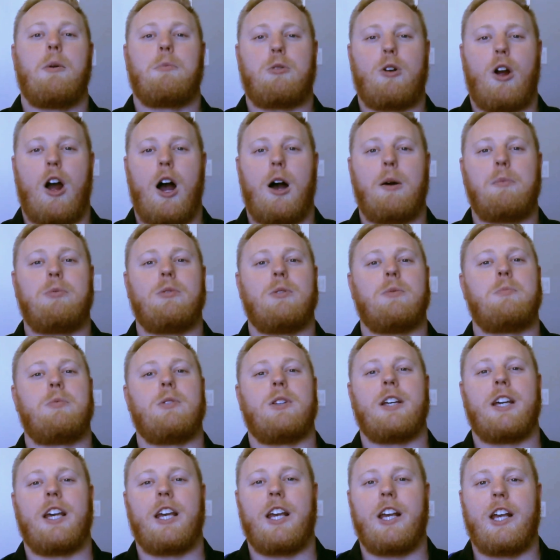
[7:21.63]

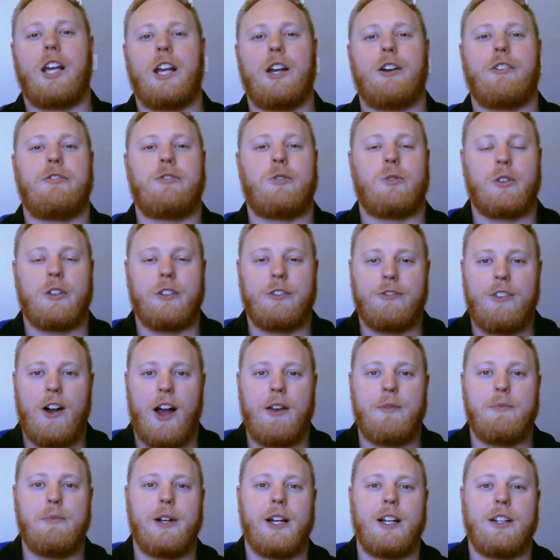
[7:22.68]
probably a
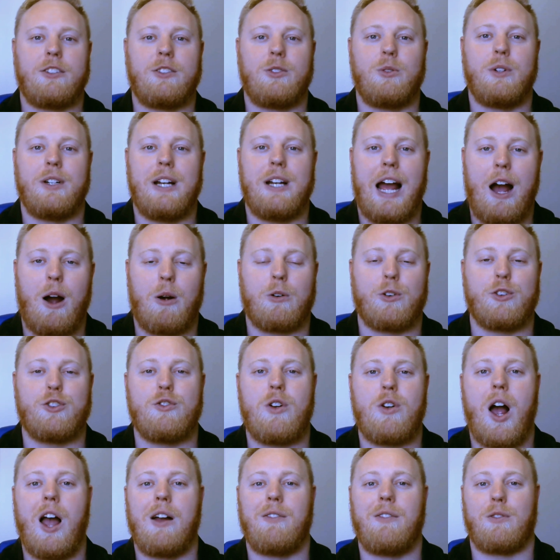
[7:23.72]
45-minute to an hour
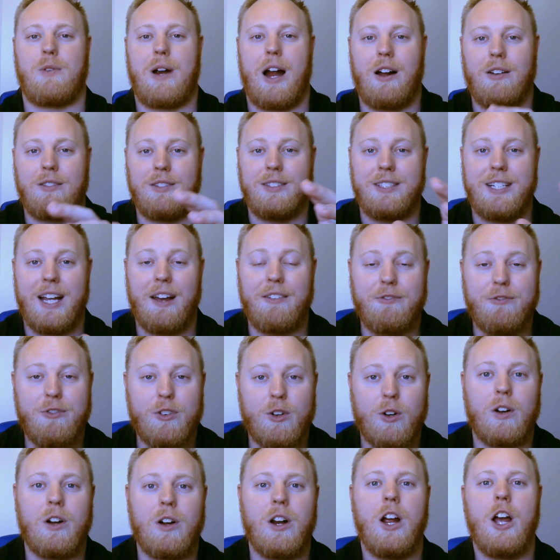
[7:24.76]
drive around
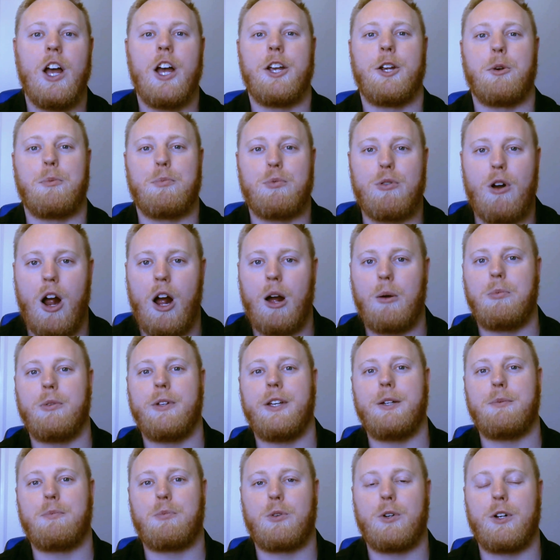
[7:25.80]
Denver, you're probably
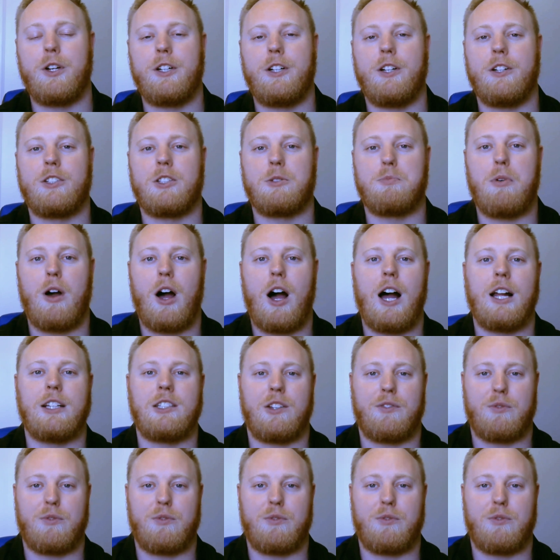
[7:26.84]
in pretty good spots.